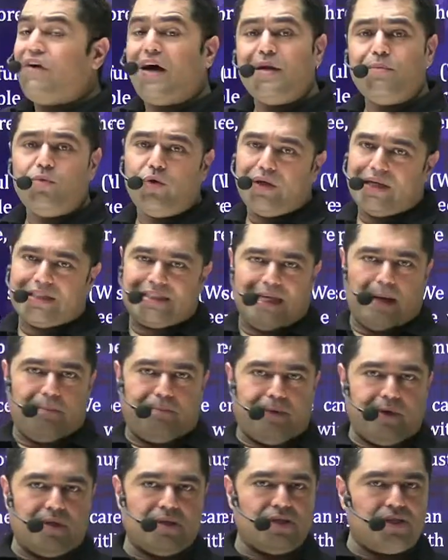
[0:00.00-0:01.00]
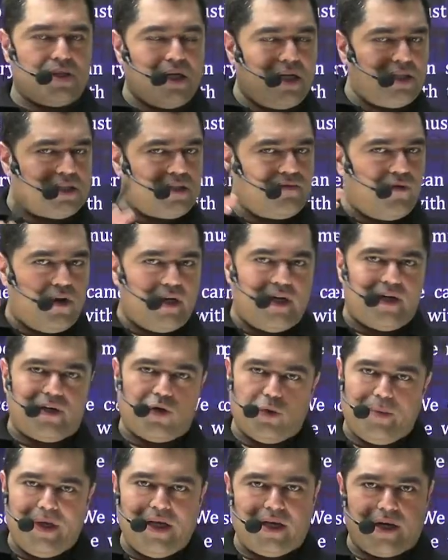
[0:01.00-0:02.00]
more example, just for it to
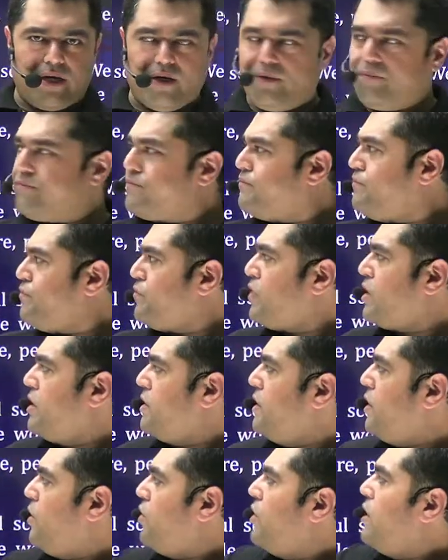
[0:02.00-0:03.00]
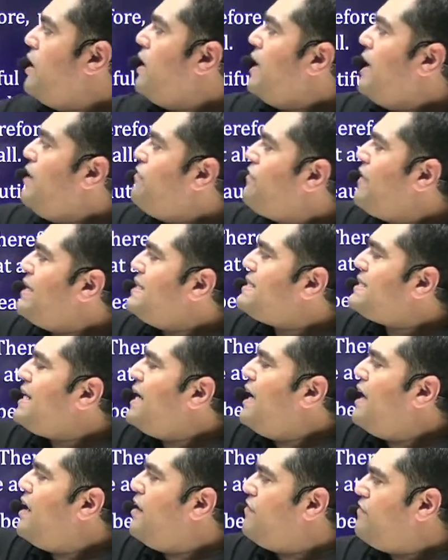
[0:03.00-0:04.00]
be clear. Now, if I say
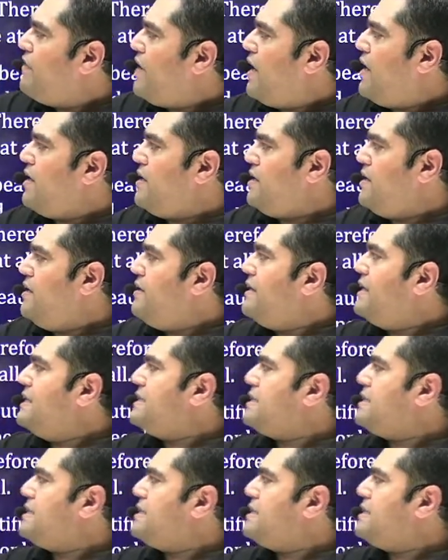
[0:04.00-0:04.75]
Hawaii is a